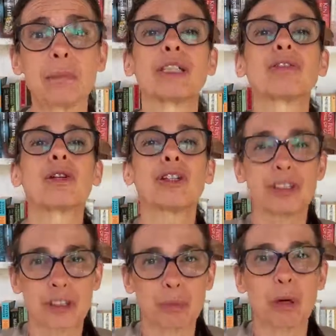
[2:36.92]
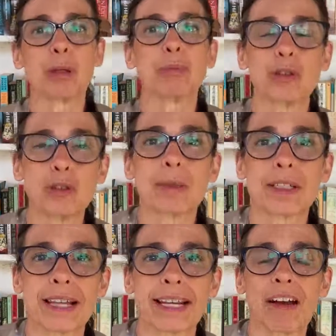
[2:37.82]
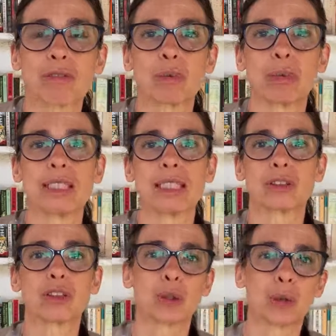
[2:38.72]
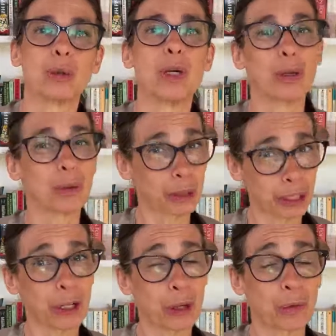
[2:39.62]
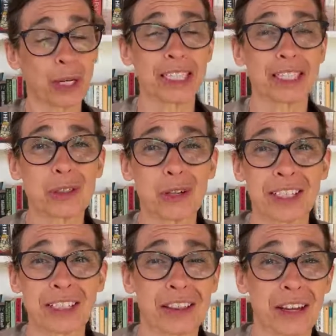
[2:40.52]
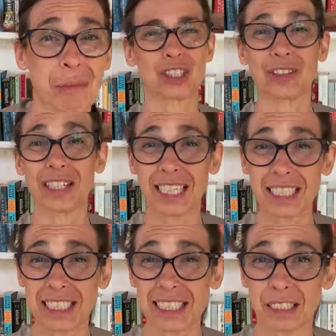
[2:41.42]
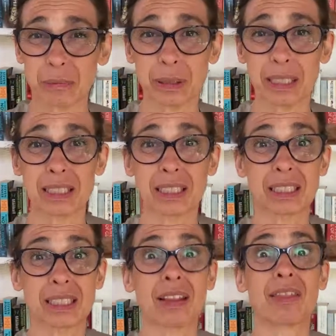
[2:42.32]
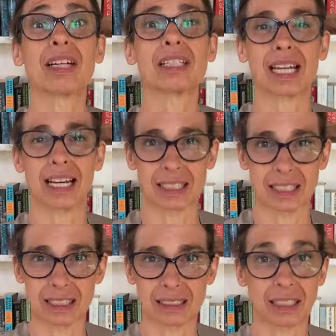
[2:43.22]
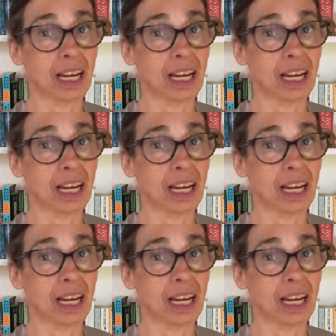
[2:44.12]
But of course, there are small improvements that have to be done, so we are already addressing them. So the next step is the test.